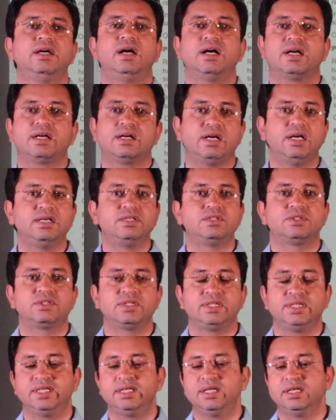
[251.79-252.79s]
a
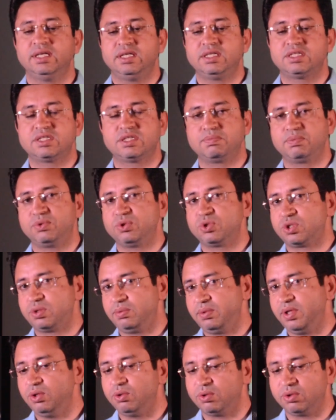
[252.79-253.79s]
country is supposed to
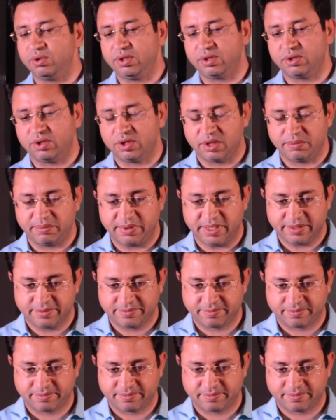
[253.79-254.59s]
be a local economy.